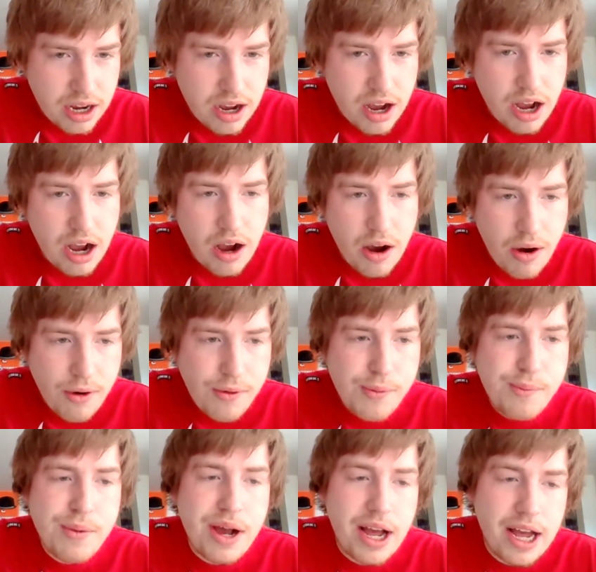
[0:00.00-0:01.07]
Oh
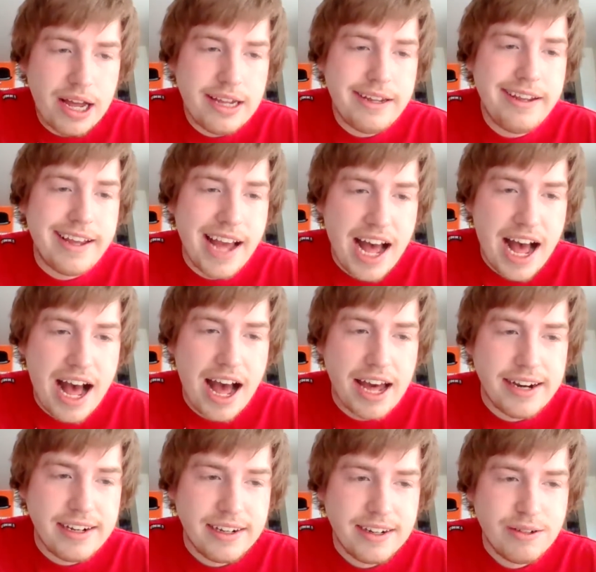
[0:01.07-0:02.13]
my
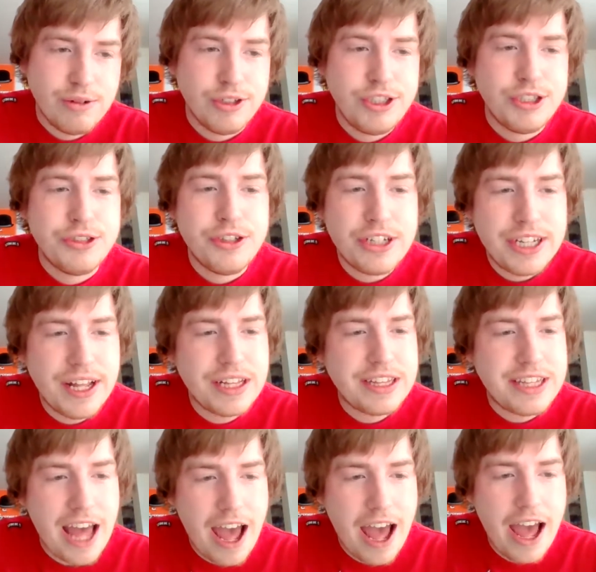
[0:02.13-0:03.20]
God. Would you look at
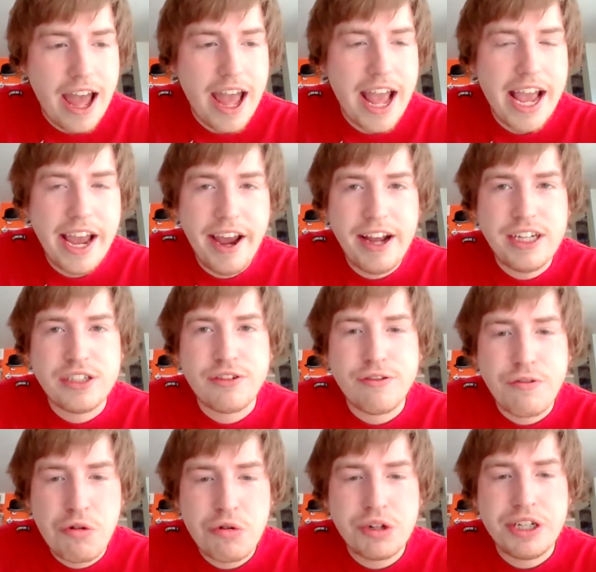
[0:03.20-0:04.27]
that? Age
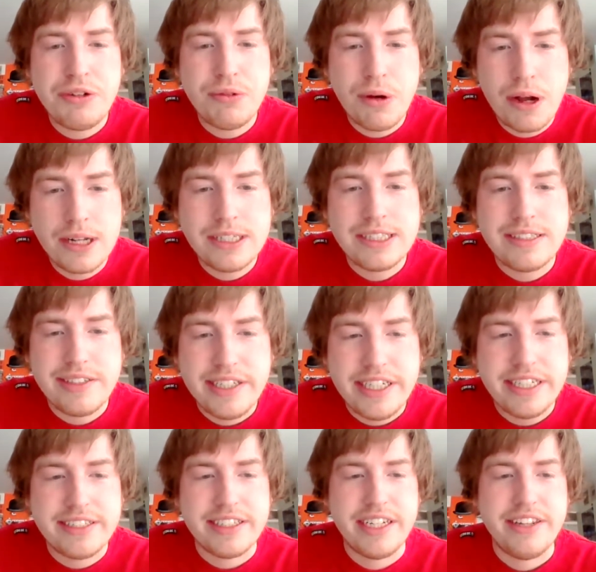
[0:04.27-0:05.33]
41
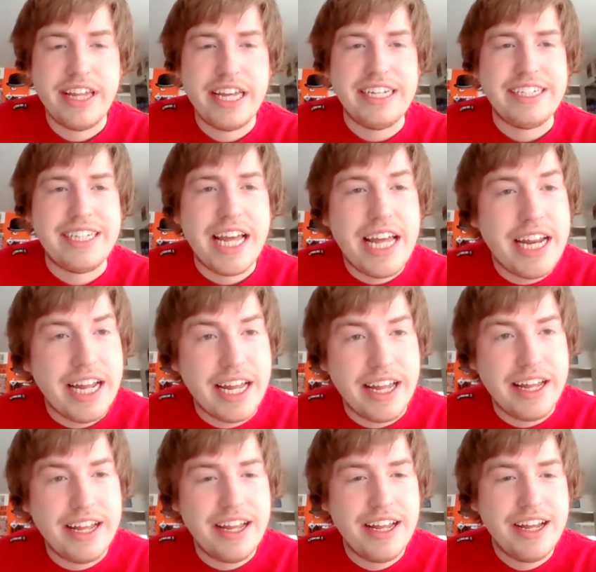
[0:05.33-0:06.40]
season. They did
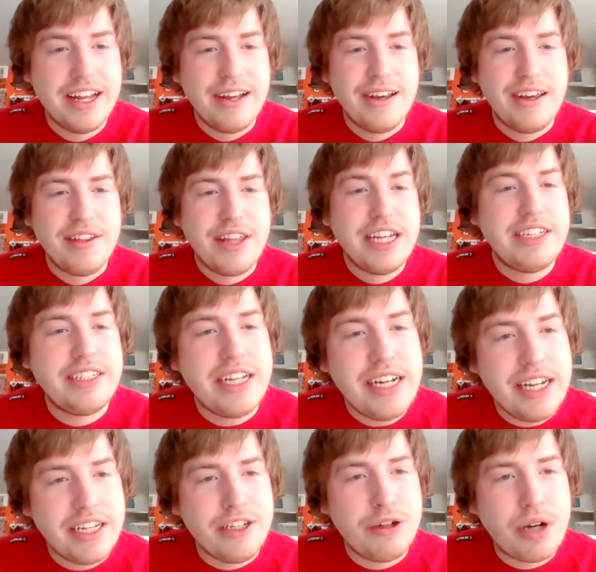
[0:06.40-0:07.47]
it. They did
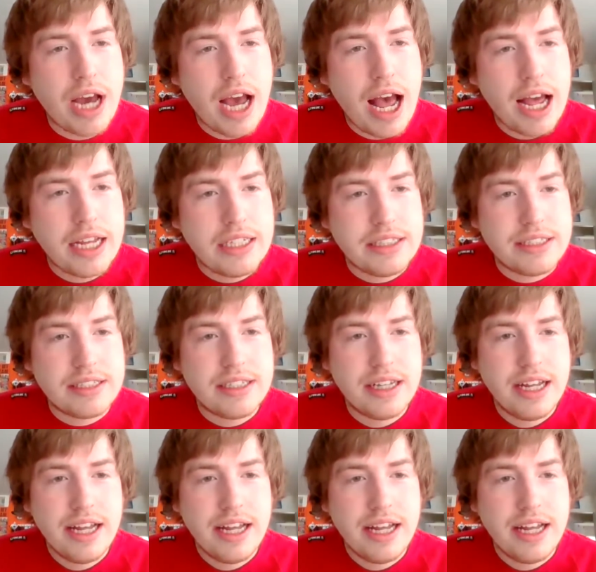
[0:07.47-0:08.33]
it, you guys.